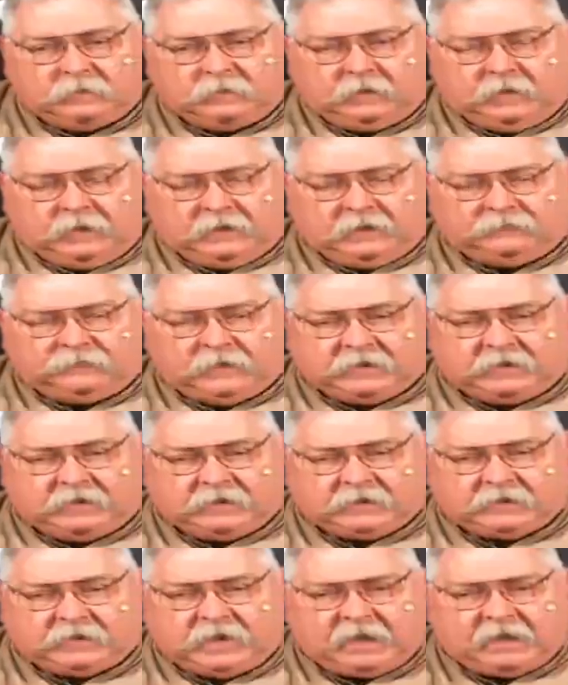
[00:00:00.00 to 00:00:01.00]
and if they get
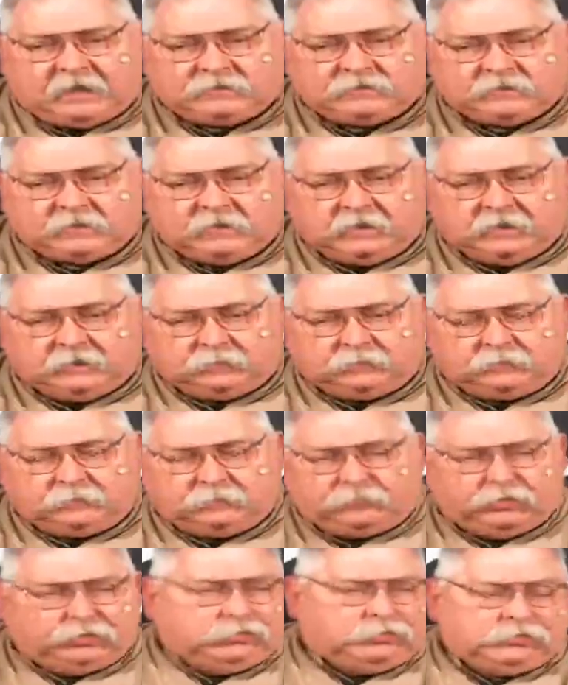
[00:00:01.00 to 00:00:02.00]
a catch, it
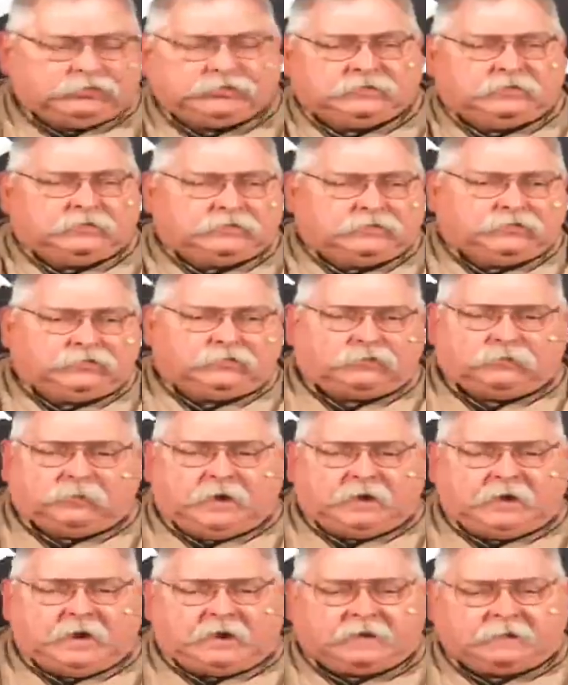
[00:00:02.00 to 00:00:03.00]
pulls the tool
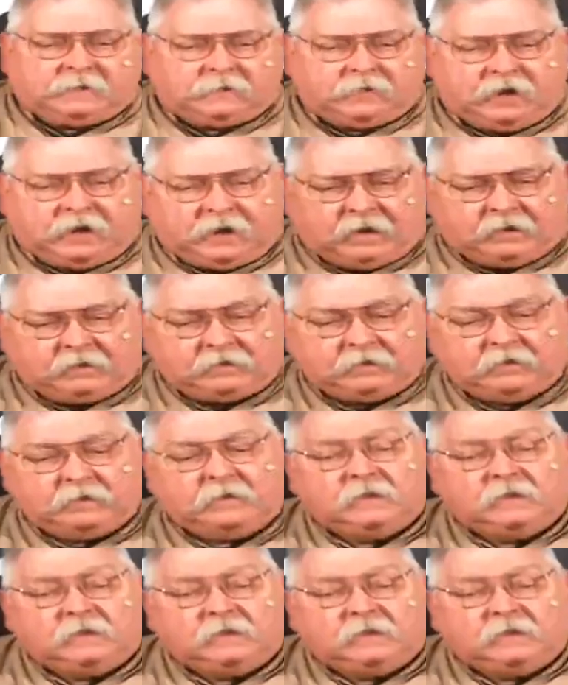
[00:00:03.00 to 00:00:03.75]
right out of their hand.